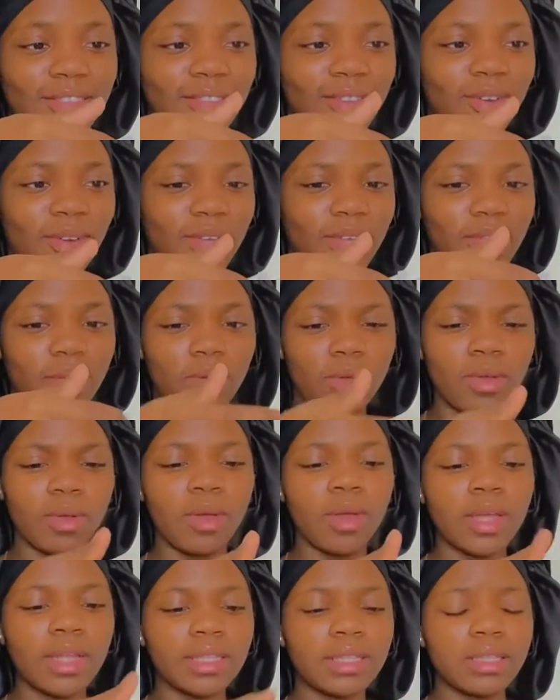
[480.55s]
so cute.
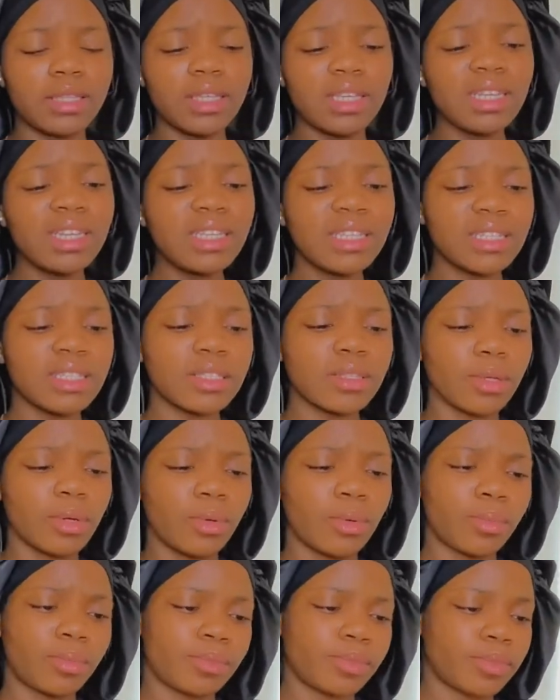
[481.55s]
This,
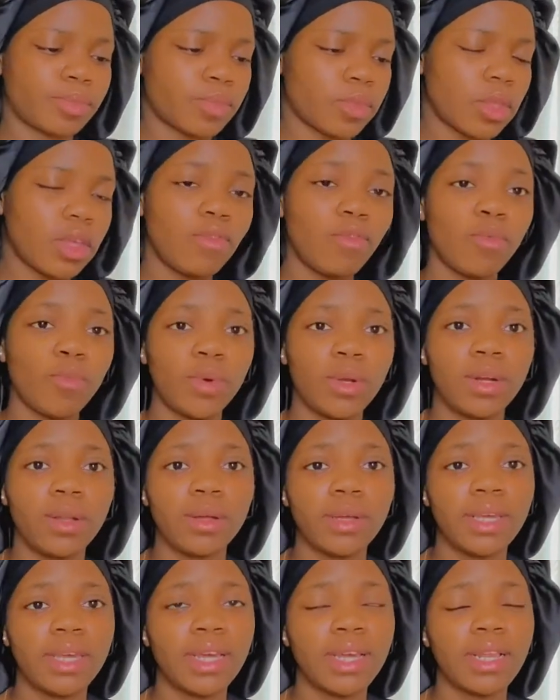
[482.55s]
if you want to
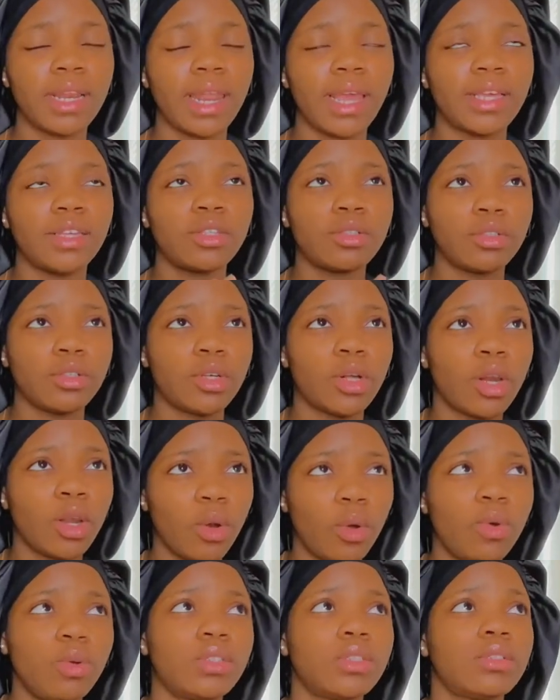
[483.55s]
get like
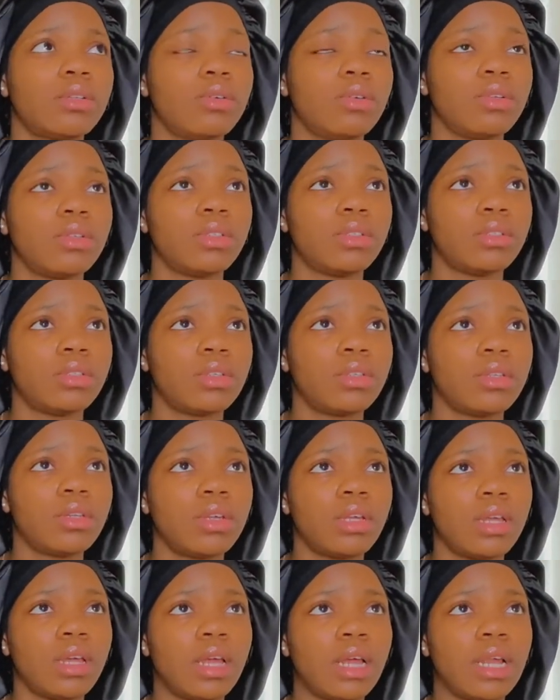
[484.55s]
clothes on
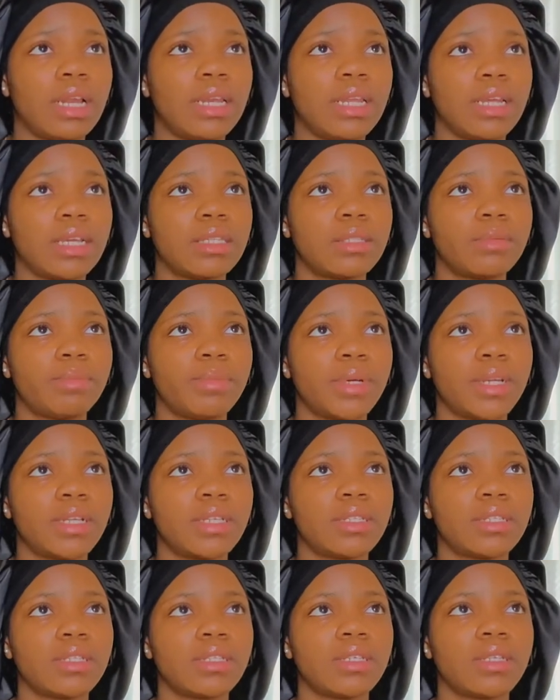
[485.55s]

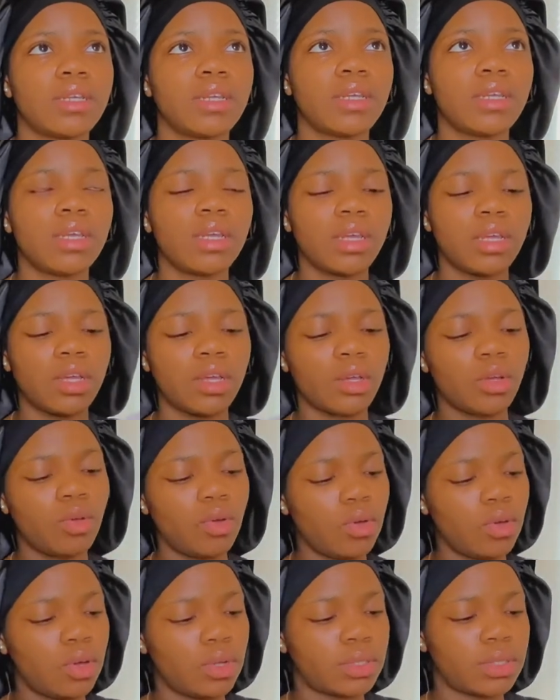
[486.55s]
AliExpress,
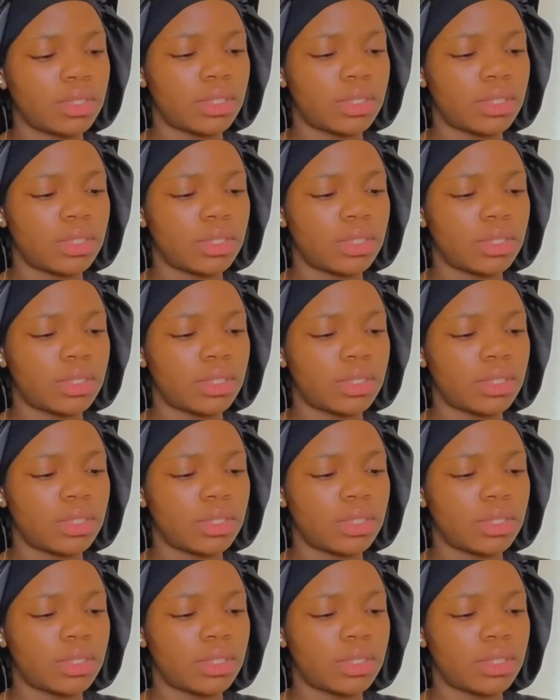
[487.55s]
go